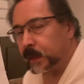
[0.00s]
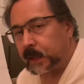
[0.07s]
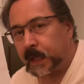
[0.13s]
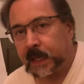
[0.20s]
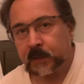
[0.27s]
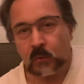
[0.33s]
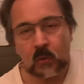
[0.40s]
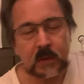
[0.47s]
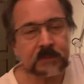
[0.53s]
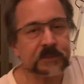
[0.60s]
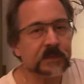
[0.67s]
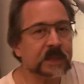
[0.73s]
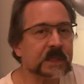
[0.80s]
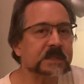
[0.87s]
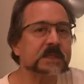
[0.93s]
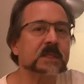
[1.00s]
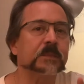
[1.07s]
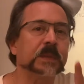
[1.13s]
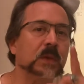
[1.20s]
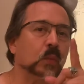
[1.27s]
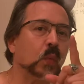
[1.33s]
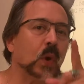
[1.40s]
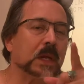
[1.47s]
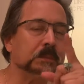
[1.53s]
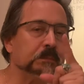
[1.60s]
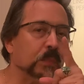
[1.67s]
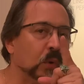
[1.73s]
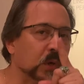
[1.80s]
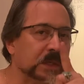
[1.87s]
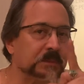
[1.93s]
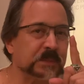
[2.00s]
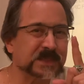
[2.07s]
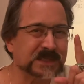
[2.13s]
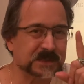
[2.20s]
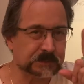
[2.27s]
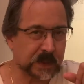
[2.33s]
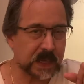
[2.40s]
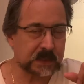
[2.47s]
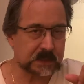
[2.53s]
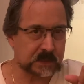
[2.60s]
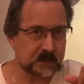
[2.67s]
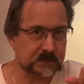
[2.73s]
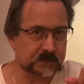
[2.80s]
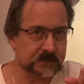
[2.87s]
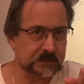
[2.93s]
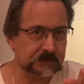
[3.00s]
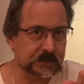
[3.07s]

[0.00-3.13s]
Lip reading: In order for this to be 1 point perspective,